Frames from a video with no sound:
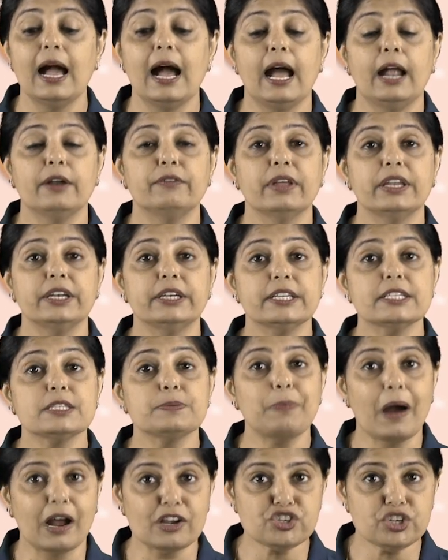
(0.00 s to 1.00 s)
and when it is
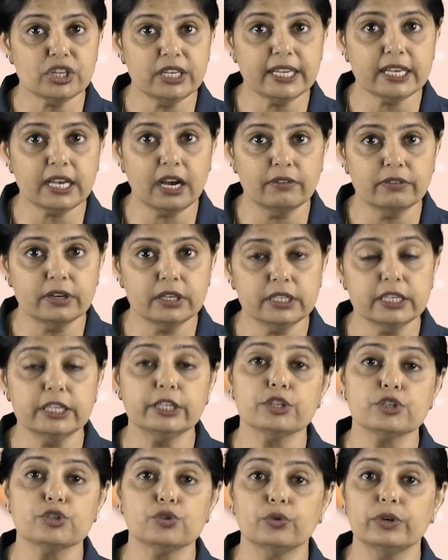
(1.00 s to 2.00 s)
partially covered,
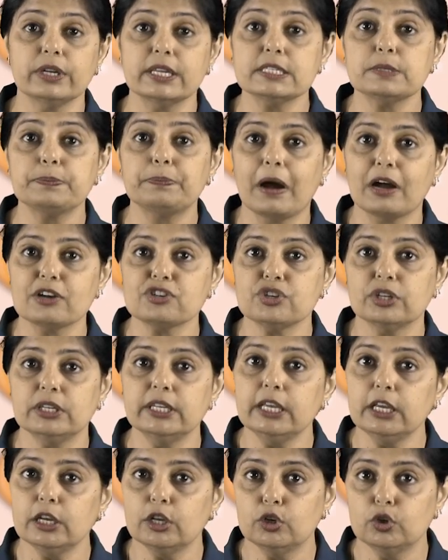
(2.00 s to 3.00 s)
it is known as
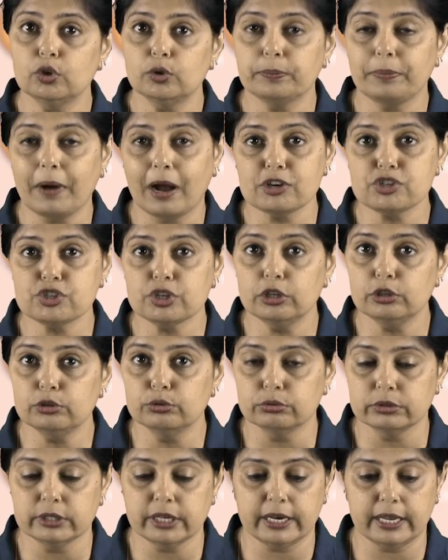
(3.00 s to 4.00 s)
partial
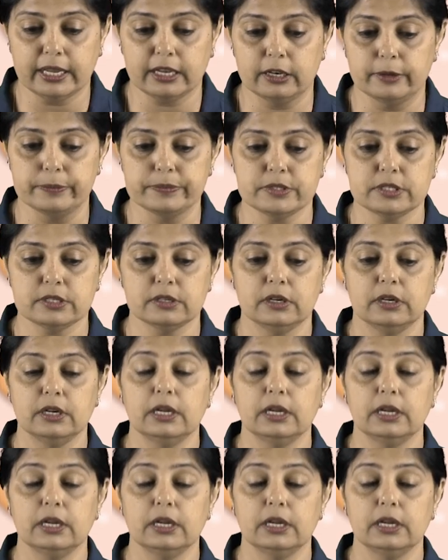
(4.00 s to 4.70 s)
lunar eclipse.